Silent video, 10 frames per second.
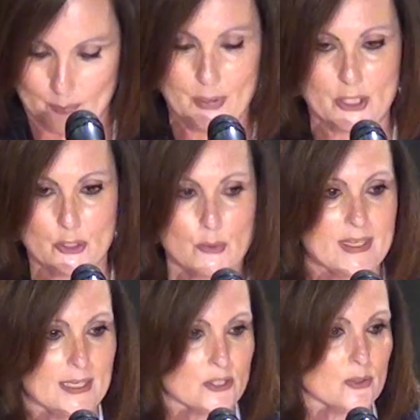but you
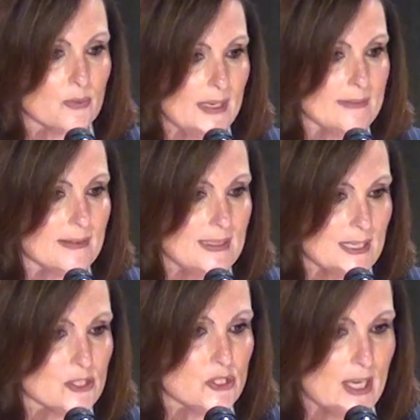get to write the
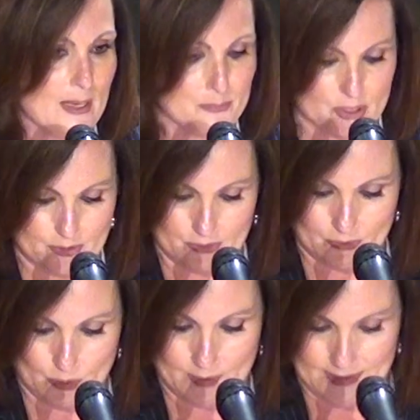next chapter
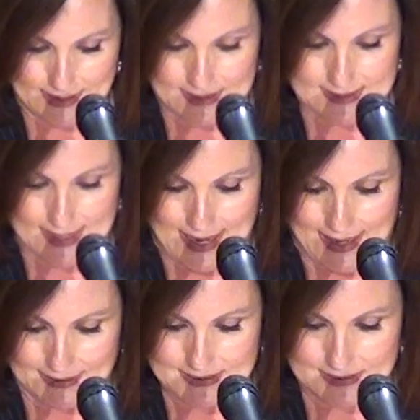or the next
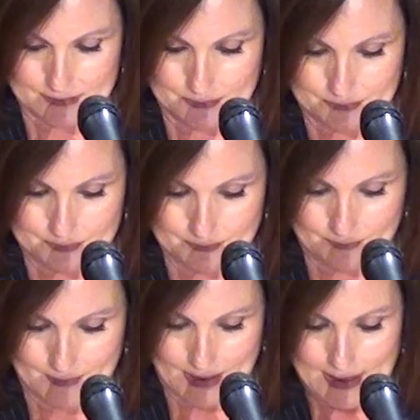act.
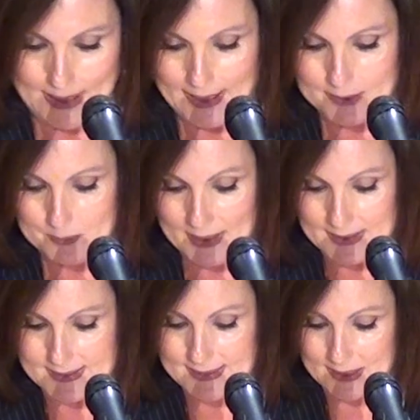It
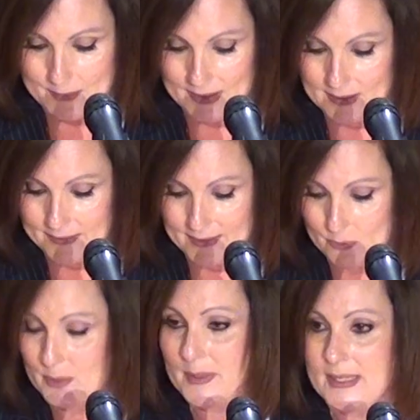might seem that nothing
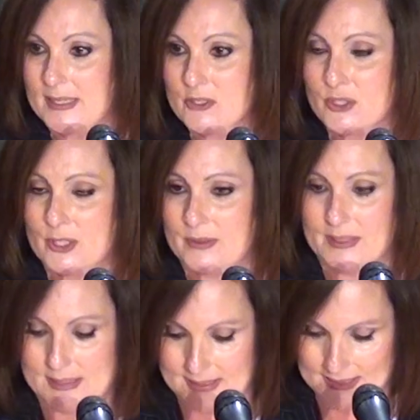would be easier
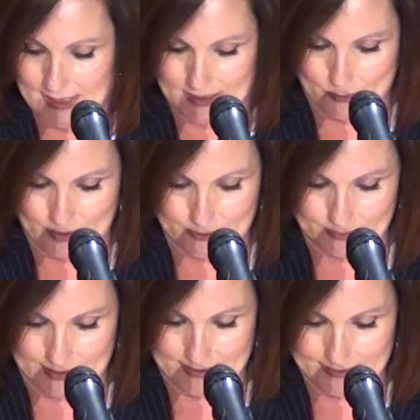than deciding what
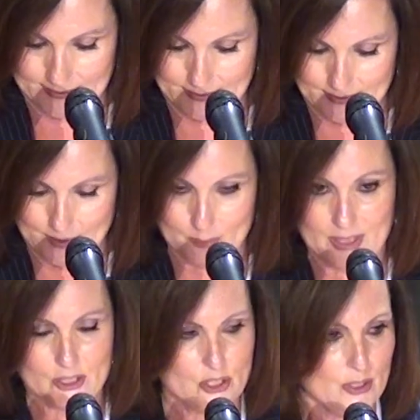you like, but
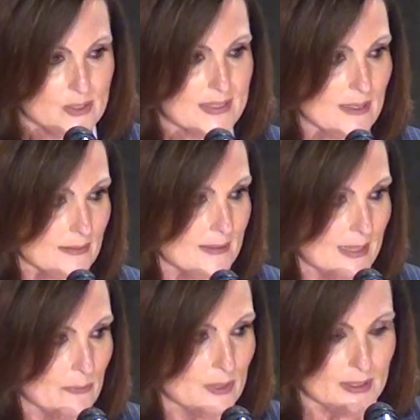it turns out that
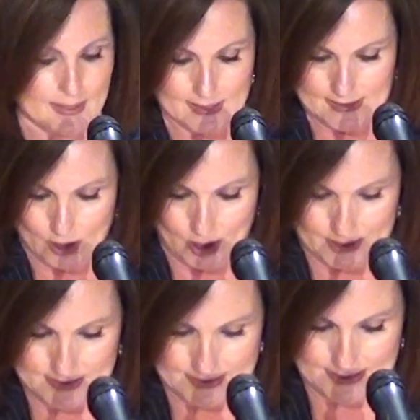that really is a
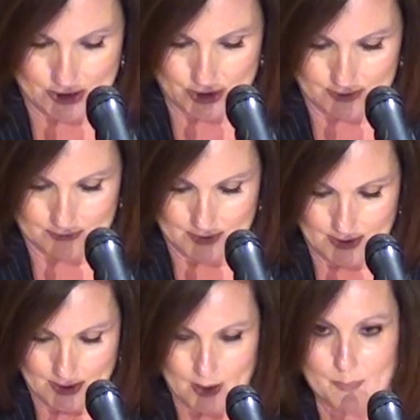hard decision
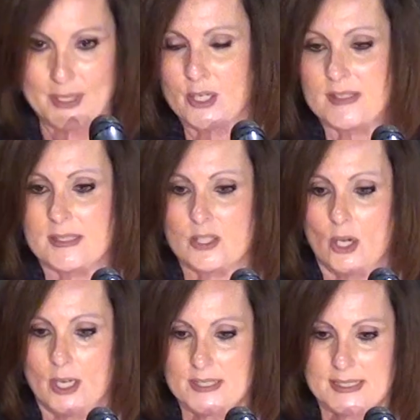because it's
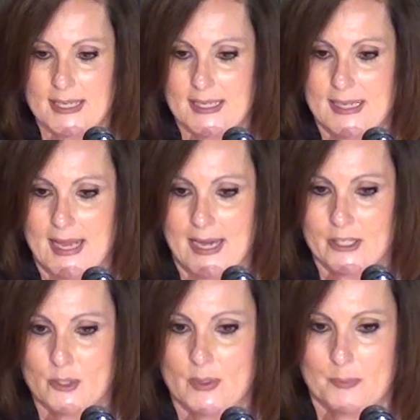hard to get an
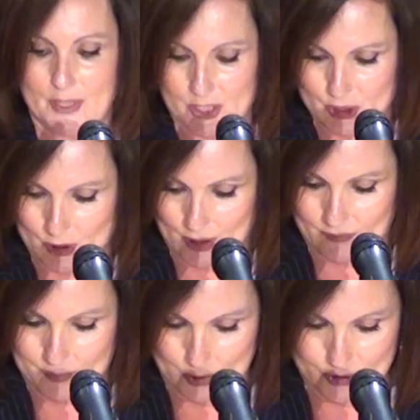accurate picture
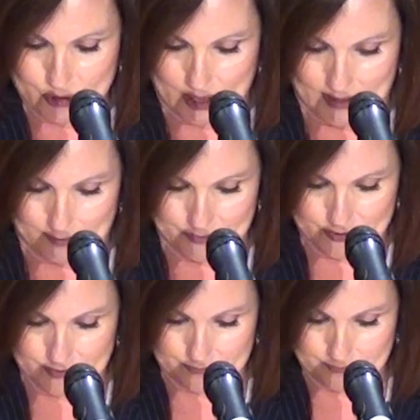of most
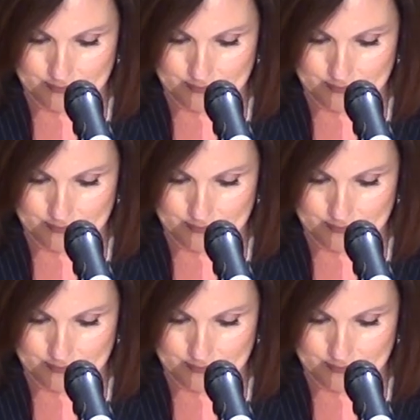jobs.